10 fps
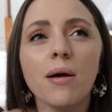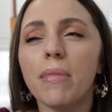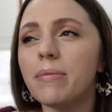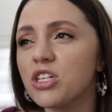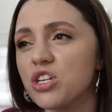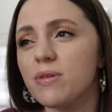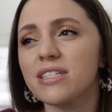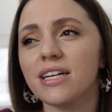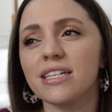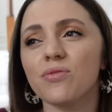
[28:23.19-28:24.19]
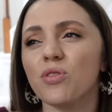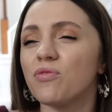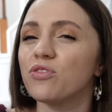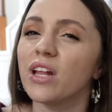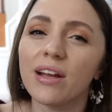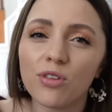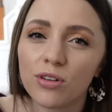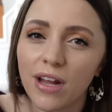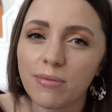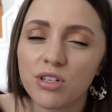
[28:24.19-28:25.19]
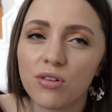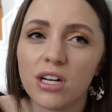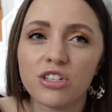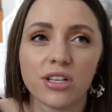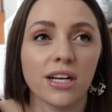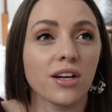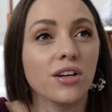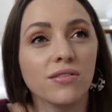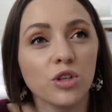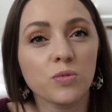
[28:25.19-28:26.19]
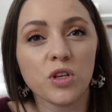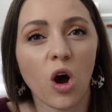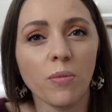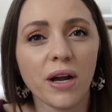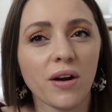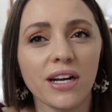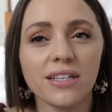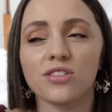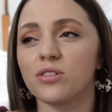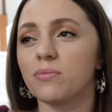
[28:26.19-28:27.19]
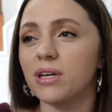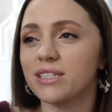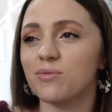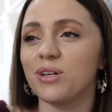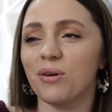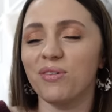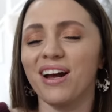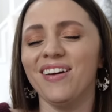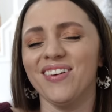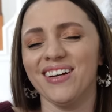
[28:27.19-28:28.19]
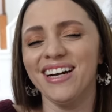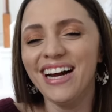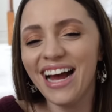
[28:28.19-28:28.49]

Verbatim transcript: maybe she means like a different flavor of Captain Crunch, like Oops All Berries or the mix, you know, whatever.